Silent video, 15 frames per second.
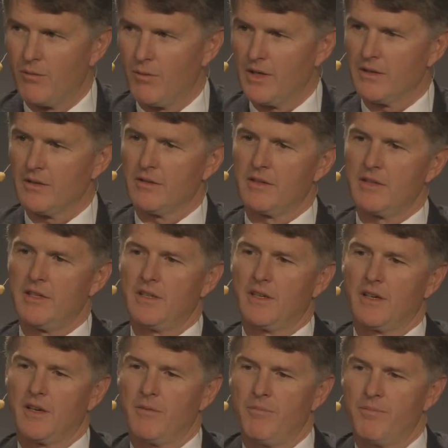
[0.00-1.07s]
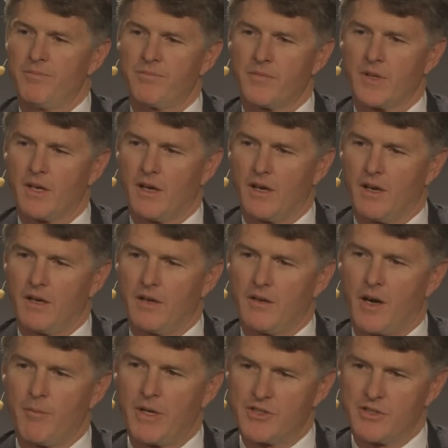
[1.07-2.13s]
Well, the um, uh,
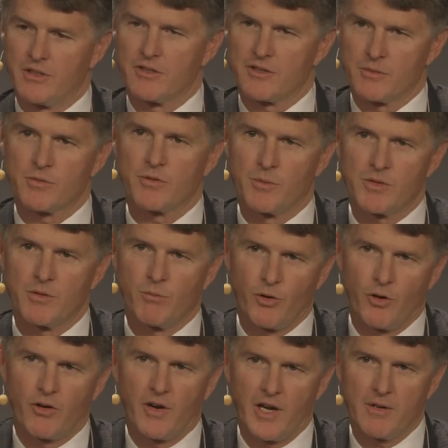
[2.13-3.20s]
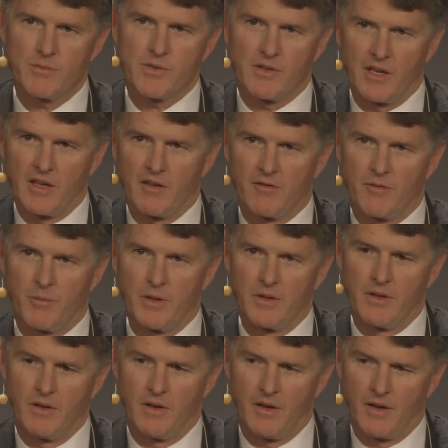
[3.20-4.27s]
I mentioned the subscription programs. They have
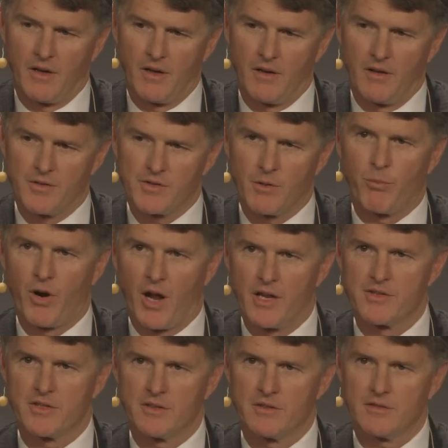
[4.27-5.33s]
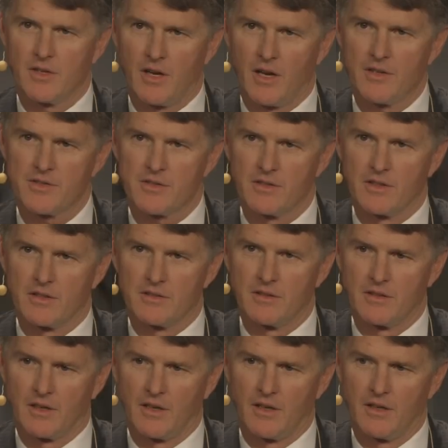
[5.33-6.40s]
been uh, surprising to us. That
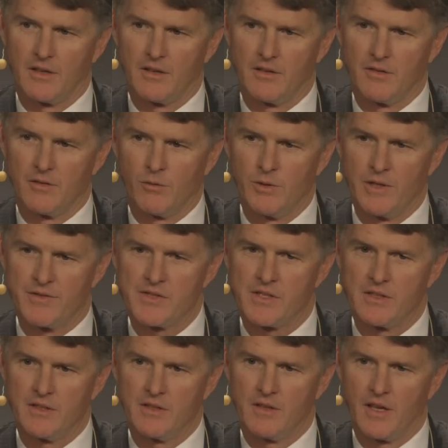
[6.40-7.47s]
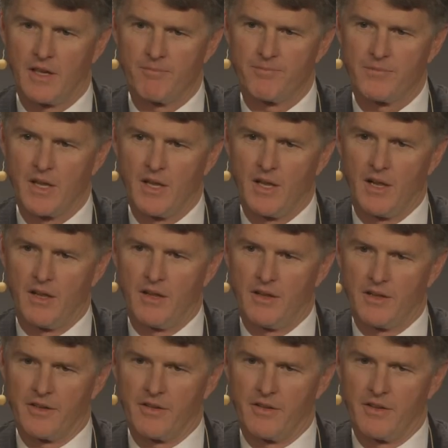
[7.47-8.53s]
uh, we've seen that.
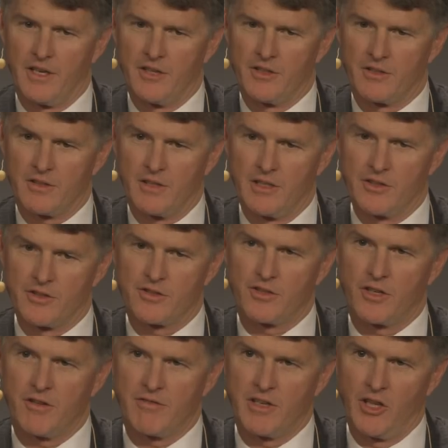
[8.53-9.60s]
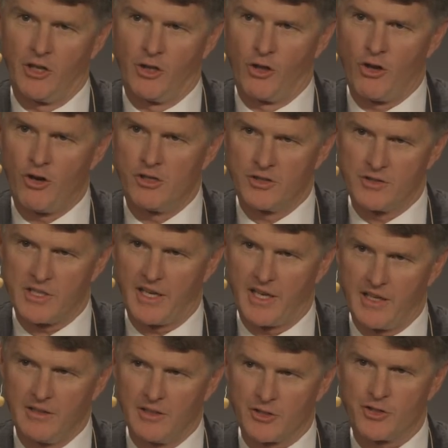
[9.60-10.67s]
The, that is, it is serving the long
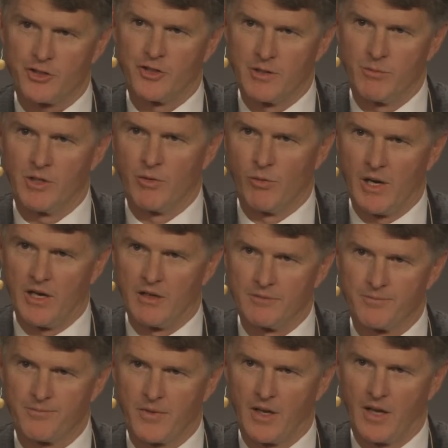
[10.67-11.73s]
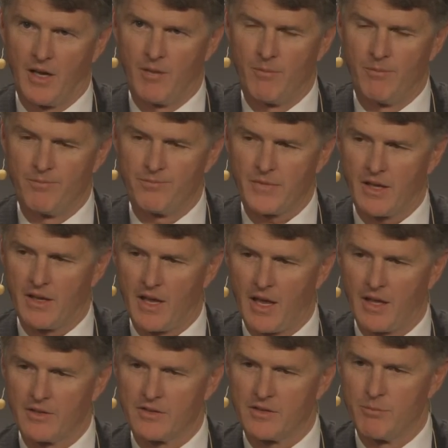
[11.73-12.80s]
tail extremely well. Um,
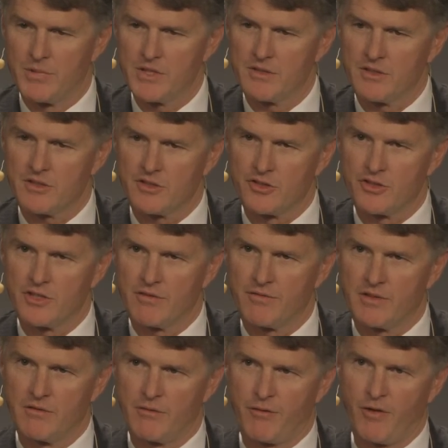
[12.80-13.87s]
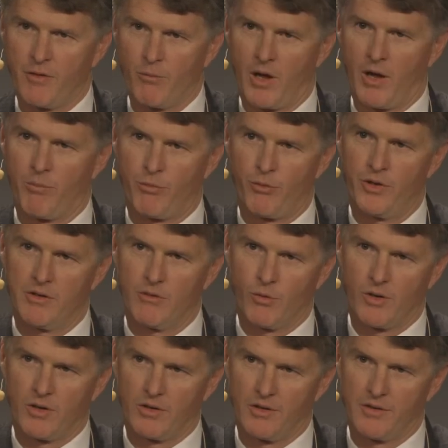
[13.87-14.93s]
as the business has shifted from a print
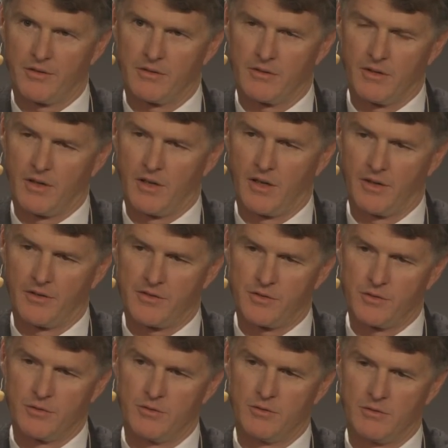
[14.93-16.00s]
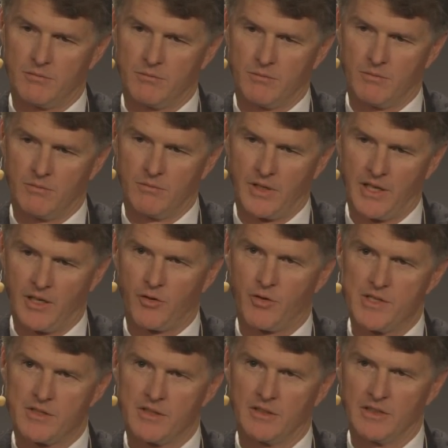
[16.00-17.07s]
world uh, to
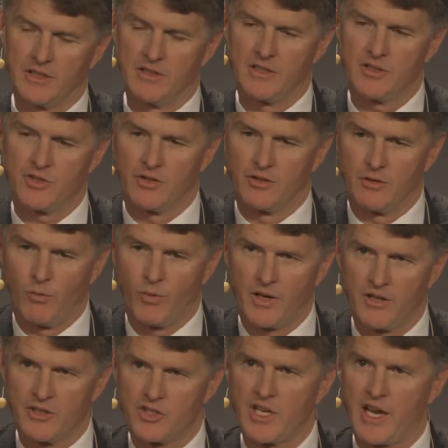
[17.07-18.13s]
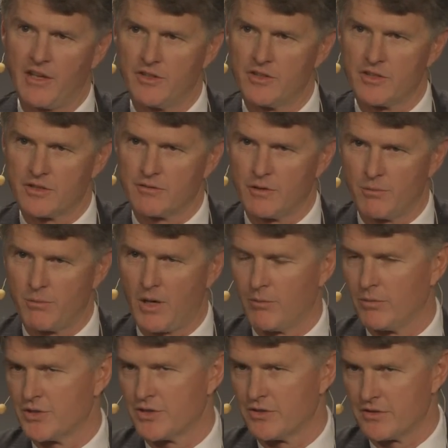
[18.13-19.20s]
increasingly digital, one of the challenges for
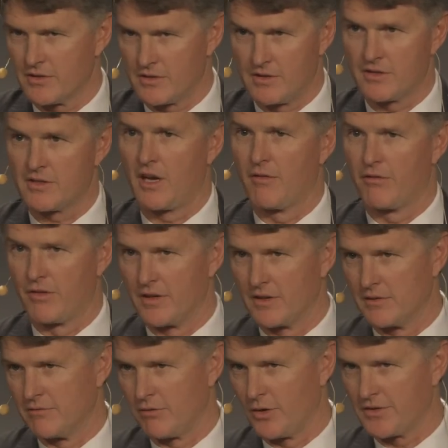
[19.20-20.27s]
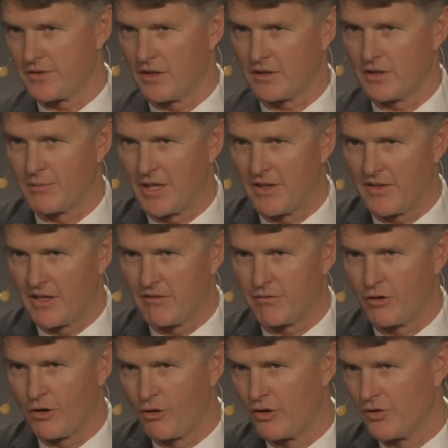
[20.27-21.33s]
publishers is discovery. We've all talked about that
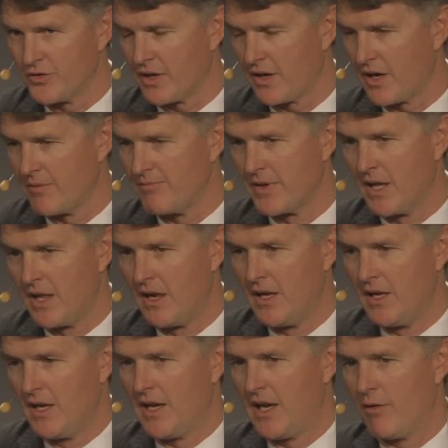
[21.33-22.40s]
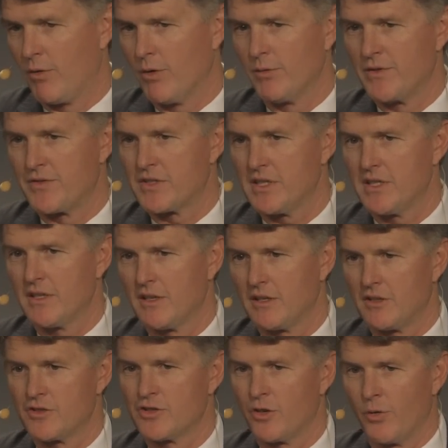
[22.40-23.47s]
for a long time. And what we've seen in the
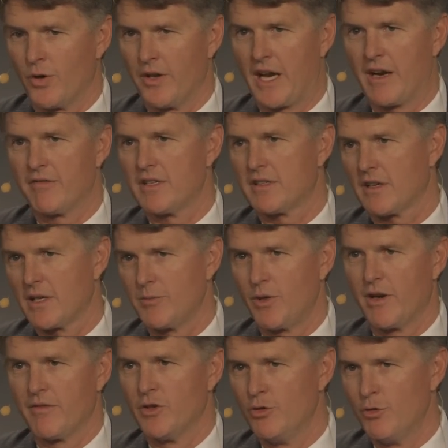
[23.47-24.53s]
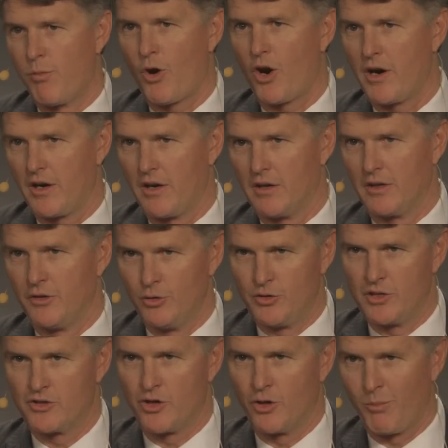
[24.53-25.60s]
digital world, every time you have a new partner, a new
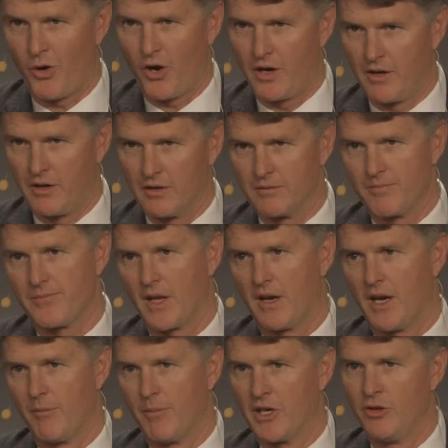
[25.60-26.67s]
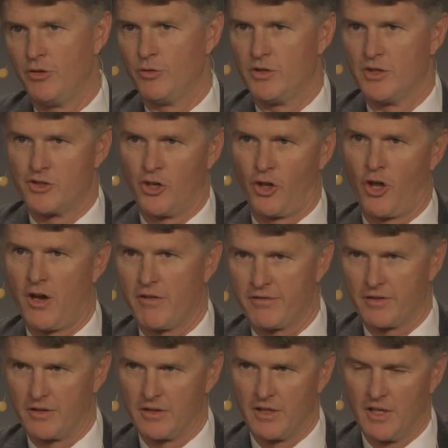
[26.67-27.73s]
digital partner, um, and a new digital
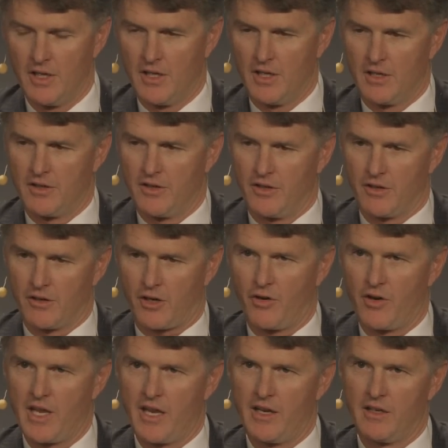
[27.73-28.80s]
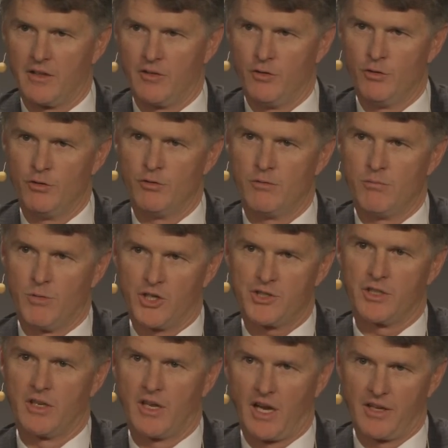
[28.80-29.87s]
offer, you're creating new
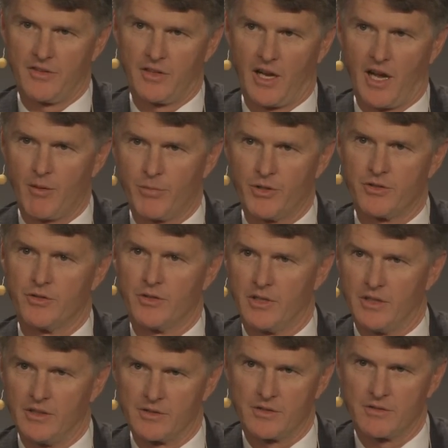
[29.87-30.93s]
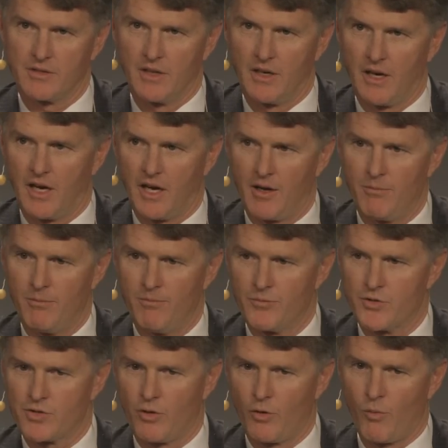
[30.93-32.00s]
merchandising opportunities. Um,
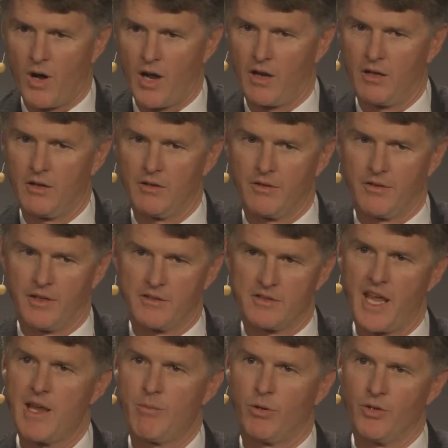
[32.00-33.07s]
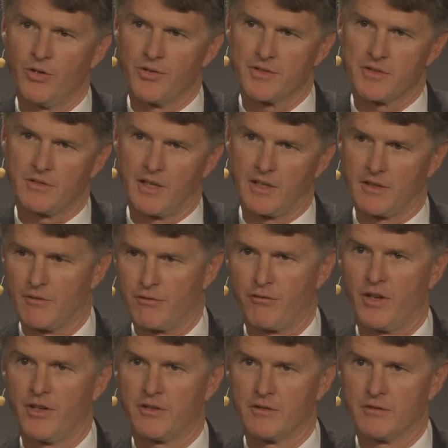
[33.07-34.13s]
so while the tables at the
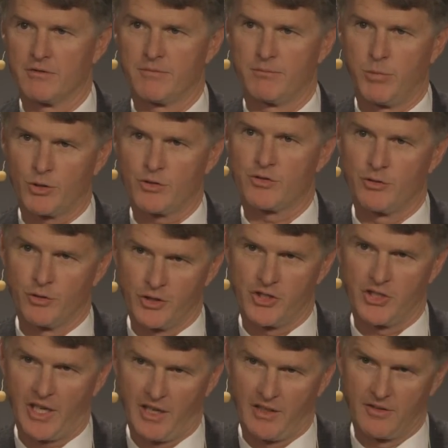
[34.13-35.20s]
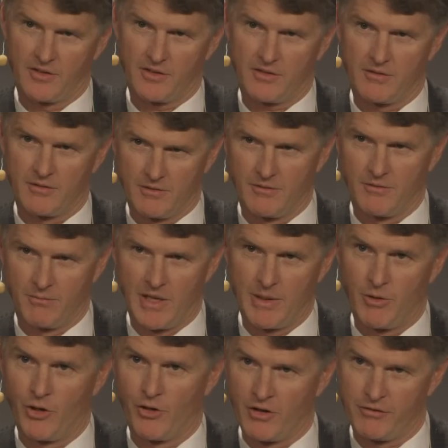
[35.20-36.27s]
front of bookstore chains,
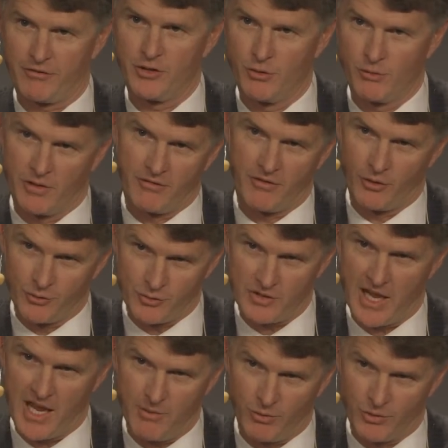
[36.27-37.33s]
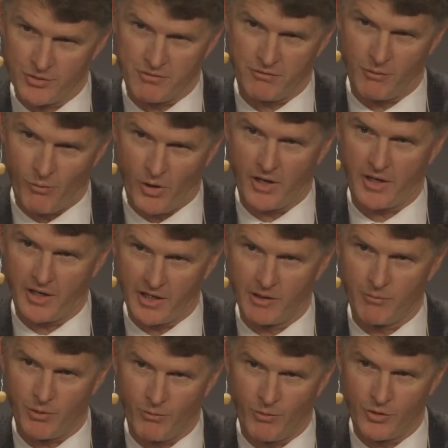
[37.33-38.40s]
maybe there are fewer of those tables for marketing
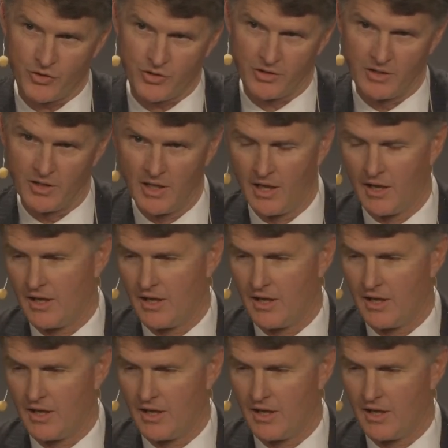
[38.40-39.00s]
and promotion.